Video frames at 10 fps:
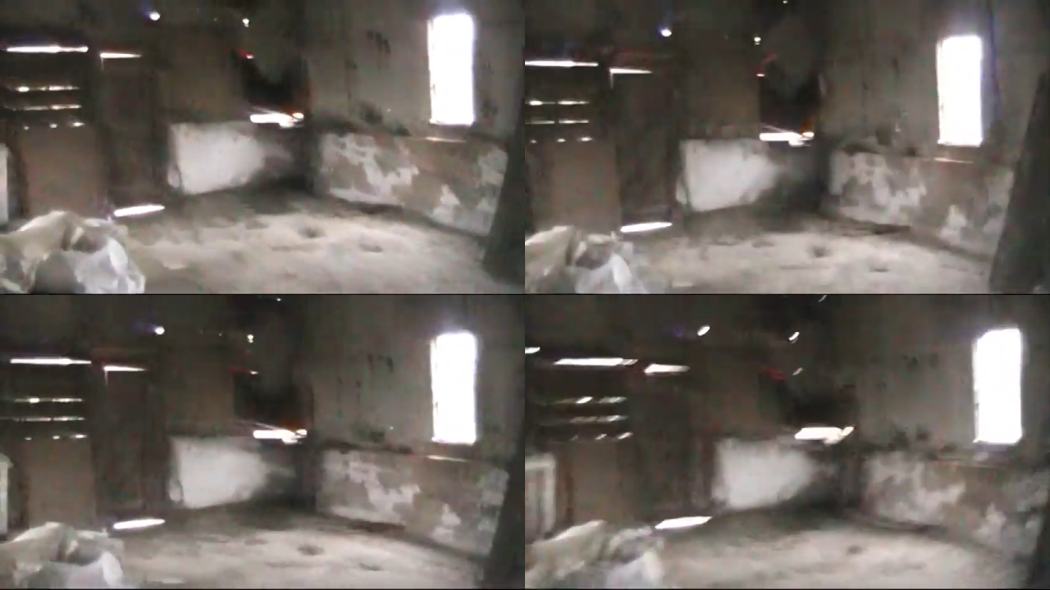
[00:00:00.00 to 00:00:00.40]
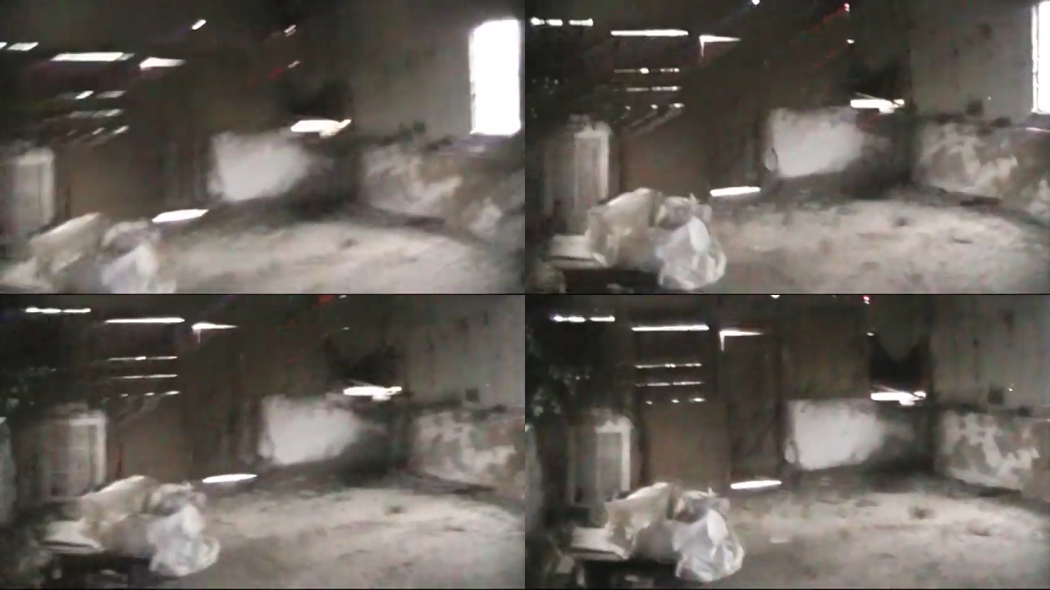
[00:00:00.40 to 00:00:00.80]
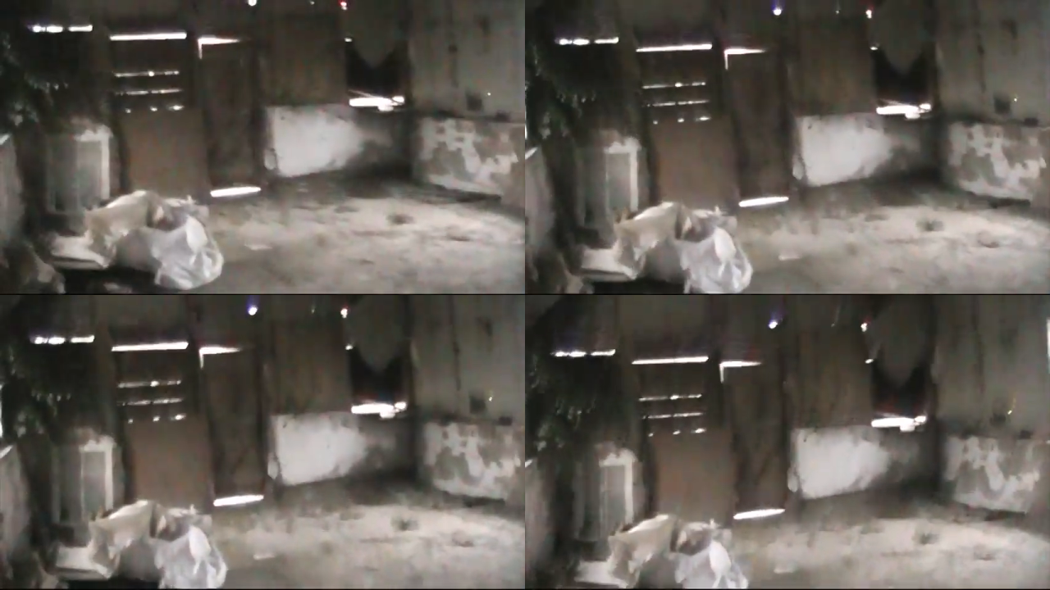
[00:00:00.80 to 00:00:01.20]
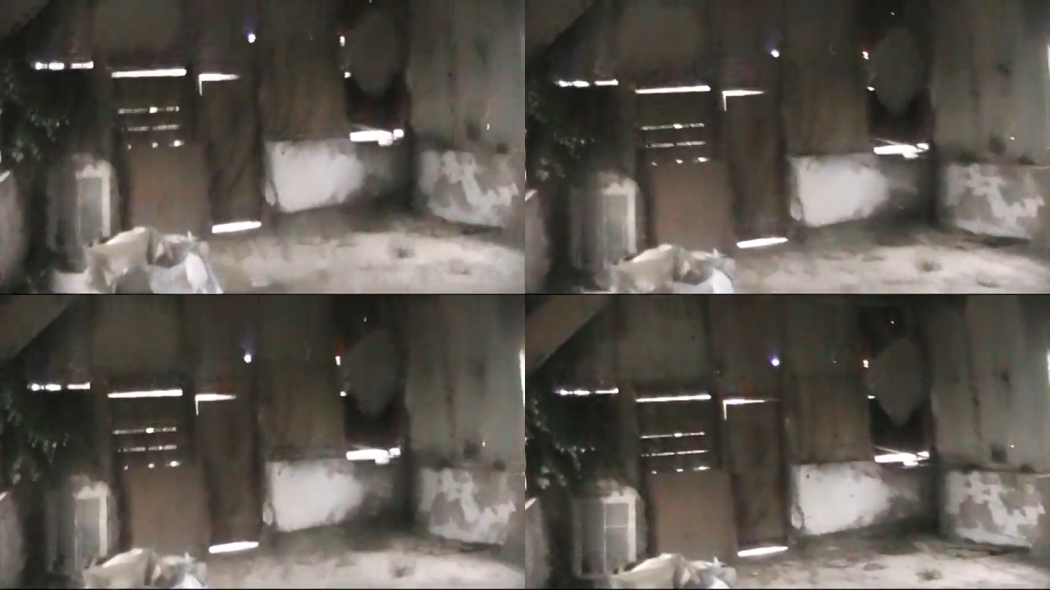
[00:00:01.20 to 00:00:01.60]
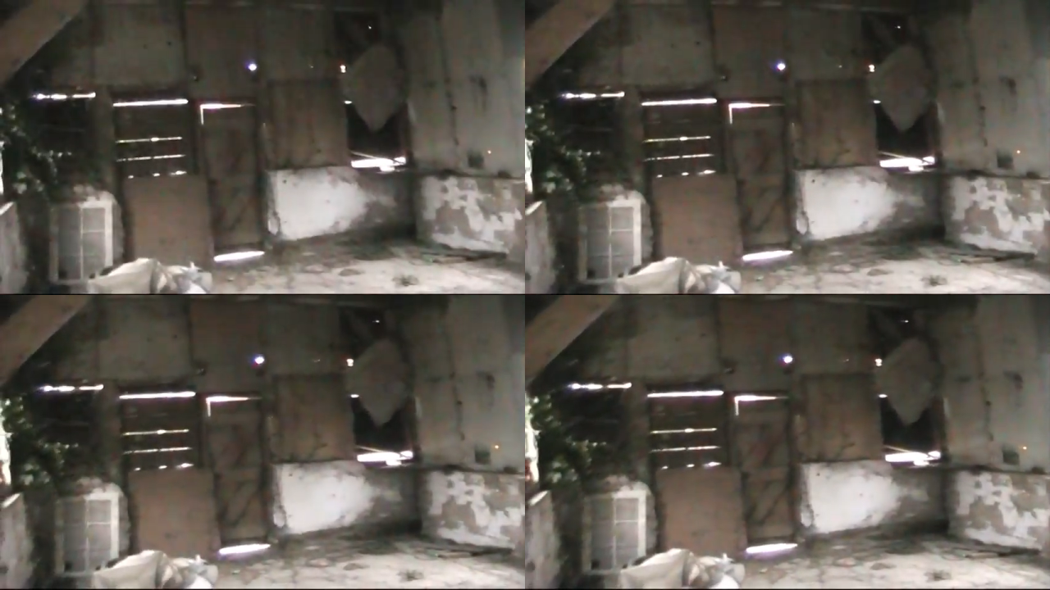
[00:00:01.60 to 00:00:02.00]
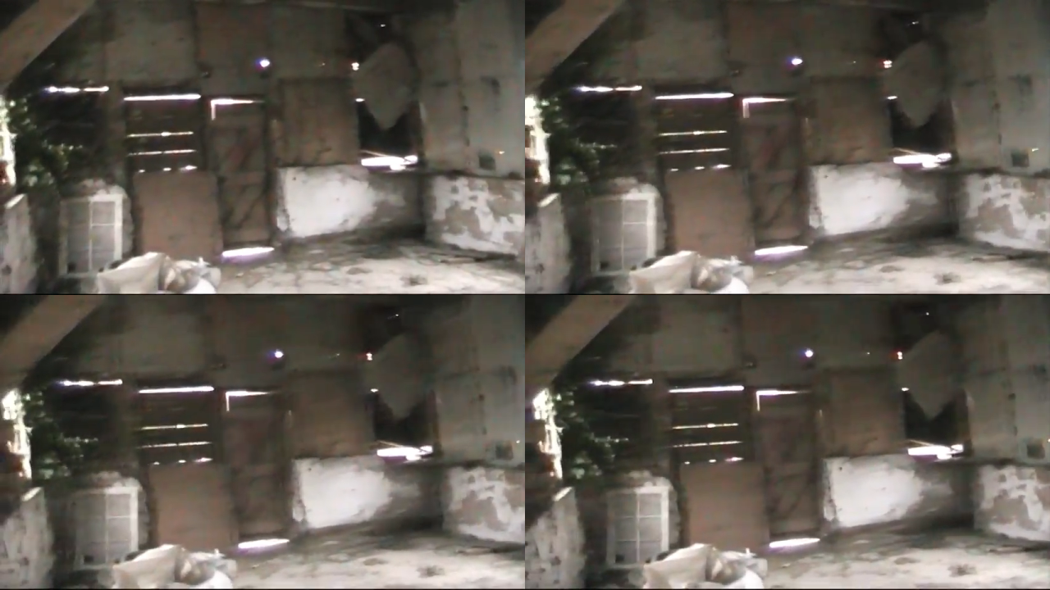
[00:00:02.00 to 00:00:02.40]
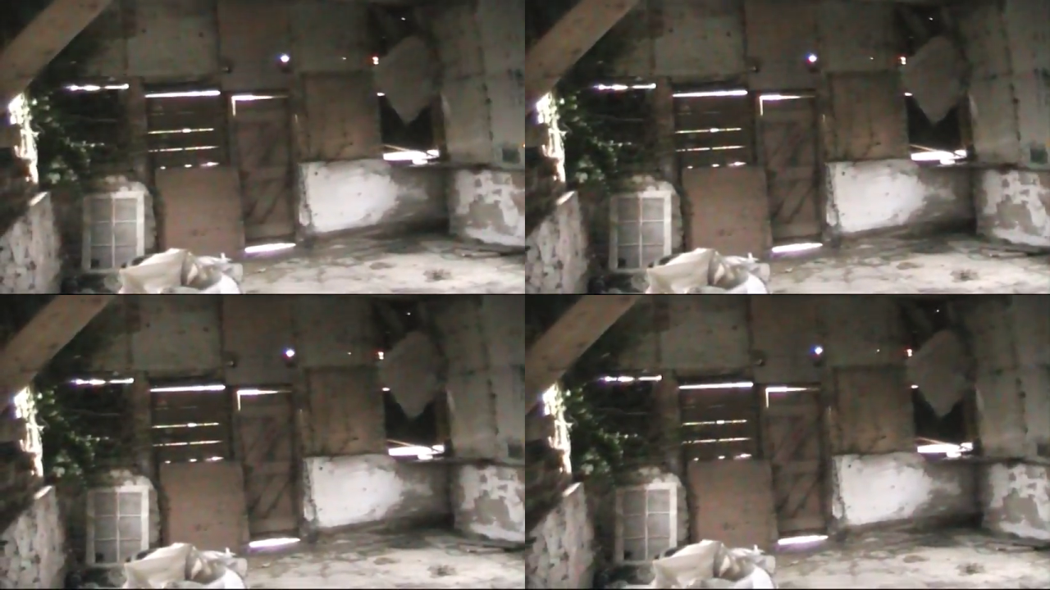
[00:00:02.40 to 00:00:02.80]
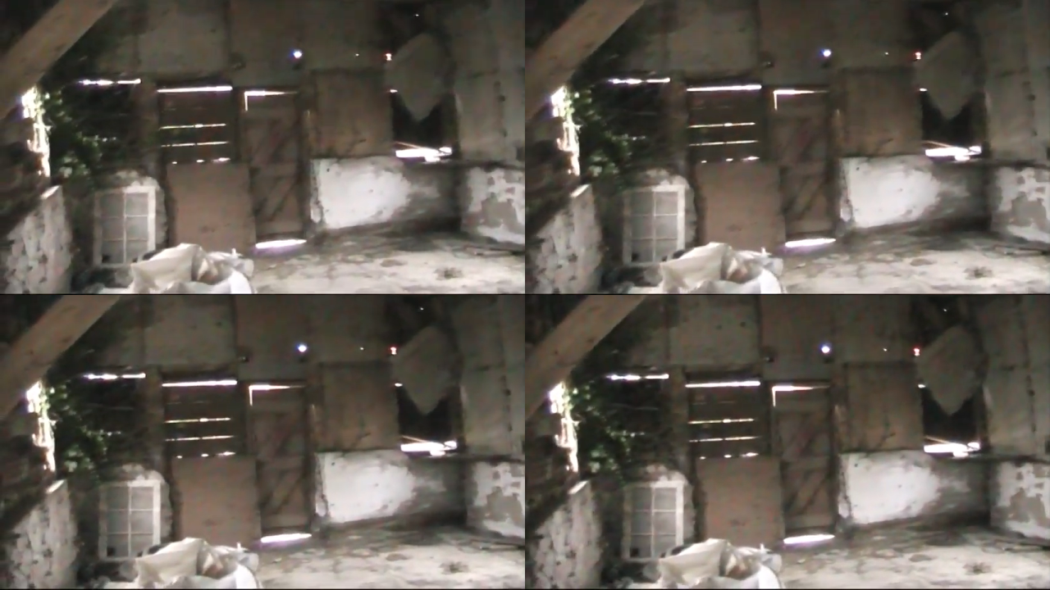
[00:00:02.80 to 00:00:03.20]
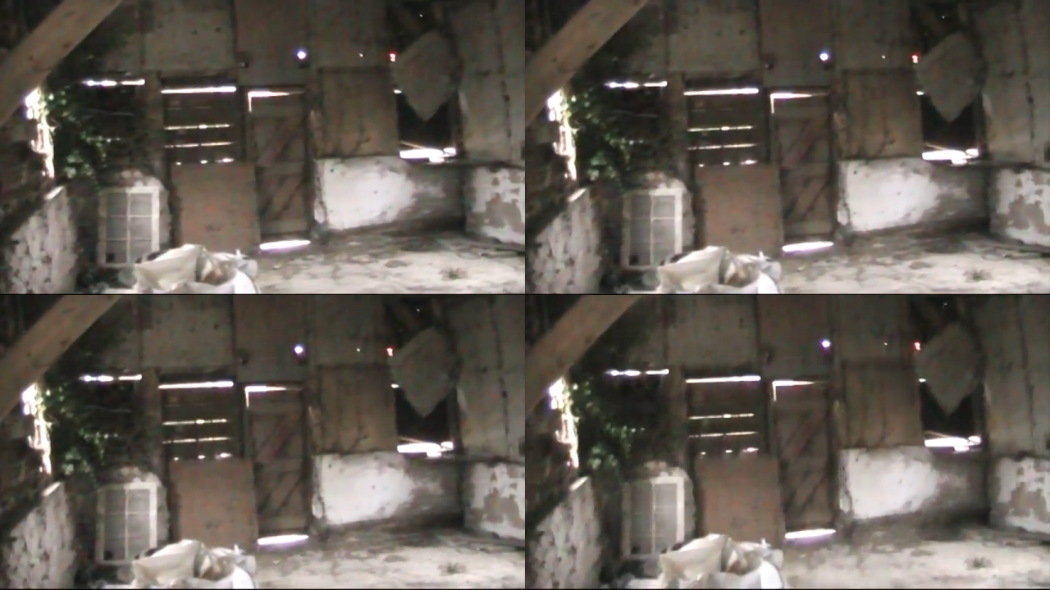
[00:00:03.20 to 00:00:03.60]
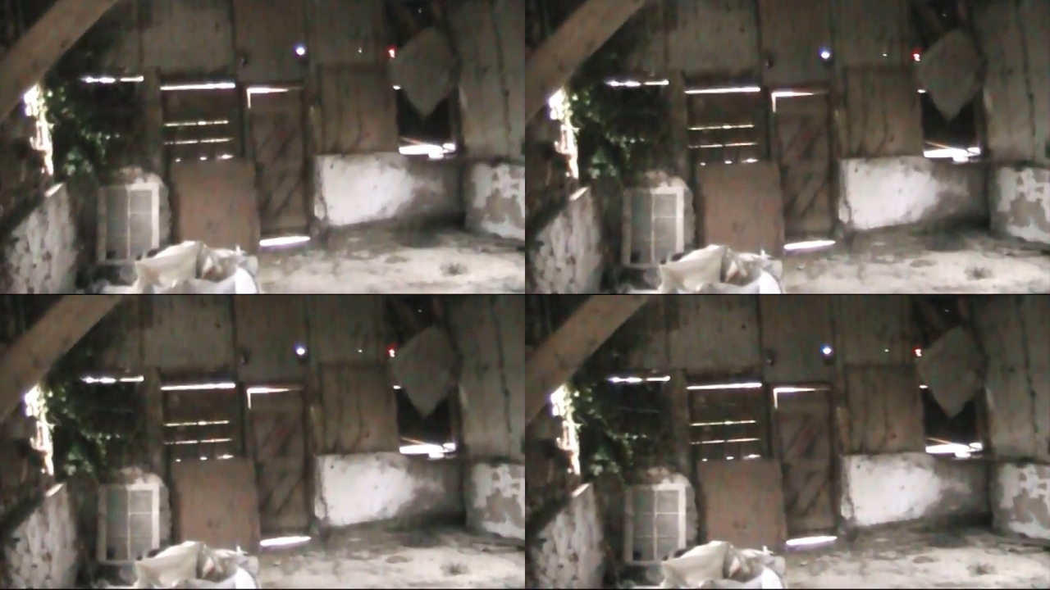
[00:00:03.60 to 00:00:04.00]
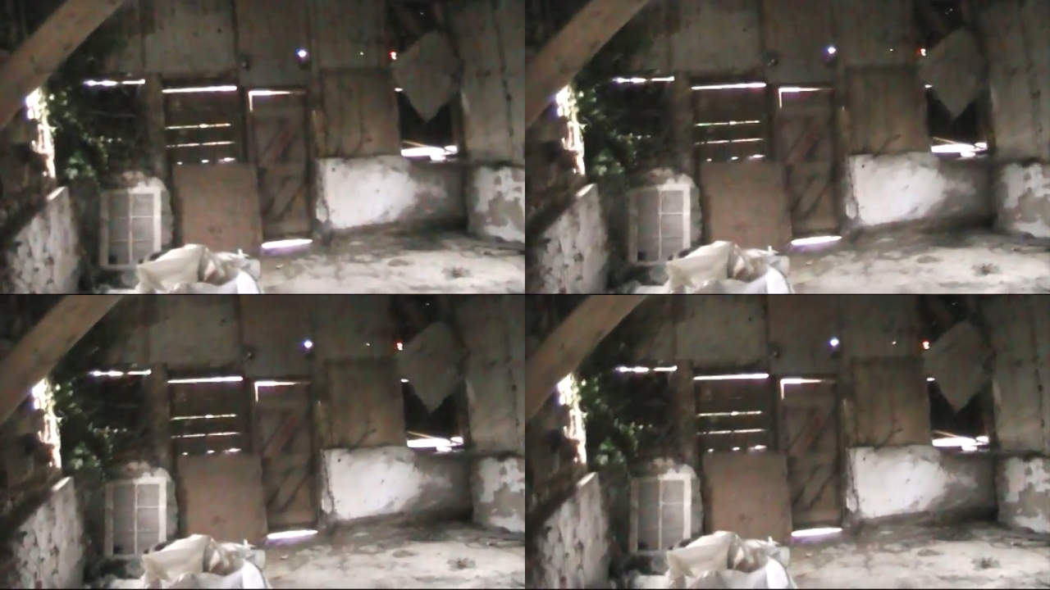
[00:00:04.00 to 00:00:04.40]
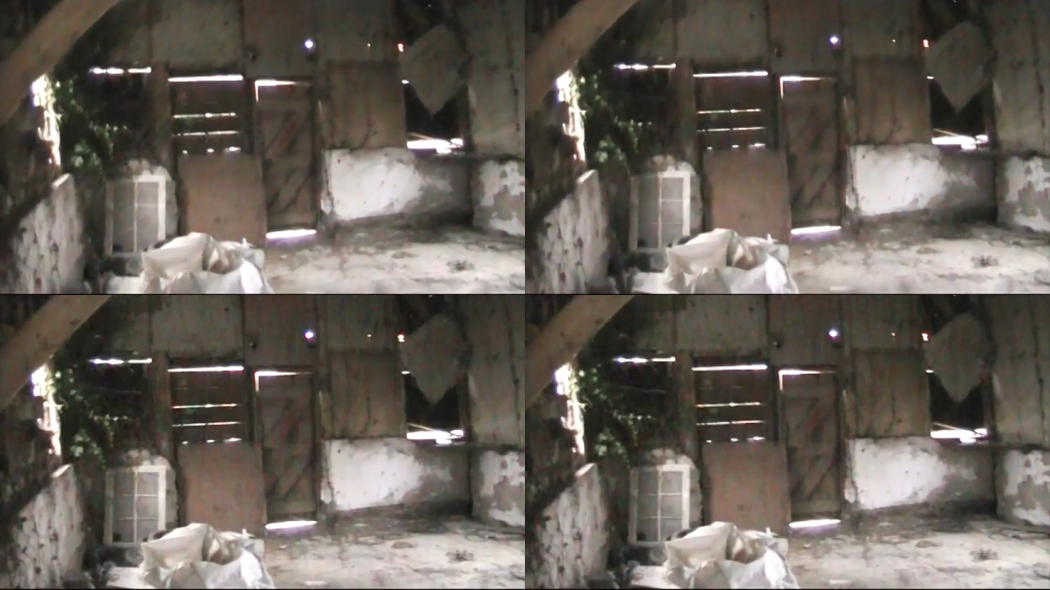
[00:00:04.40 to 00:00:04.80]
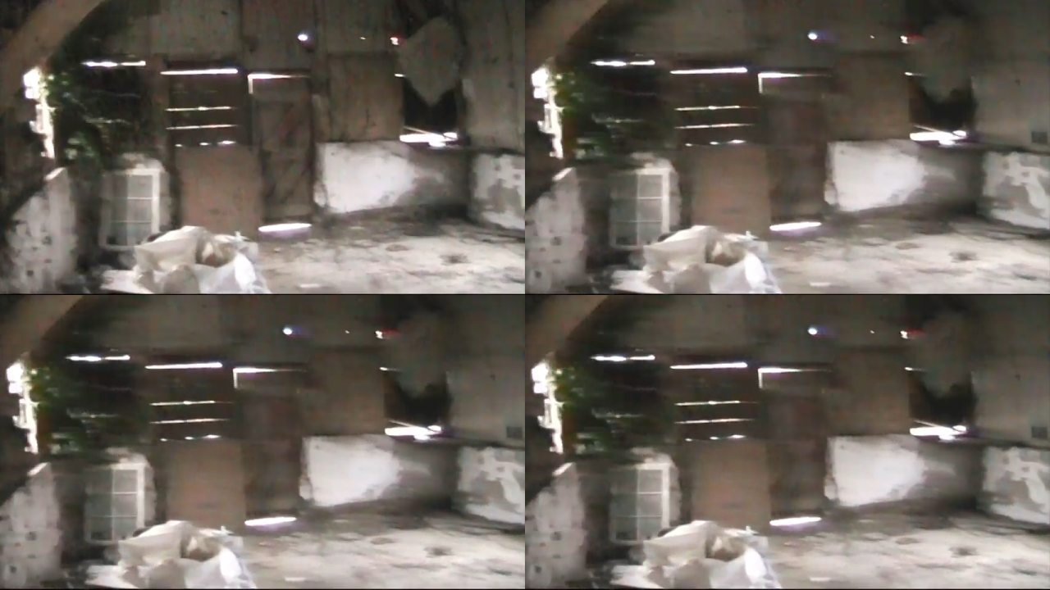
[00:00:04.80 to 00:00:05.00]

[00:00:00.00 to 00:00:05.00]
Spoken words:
[unreadable: no face in view]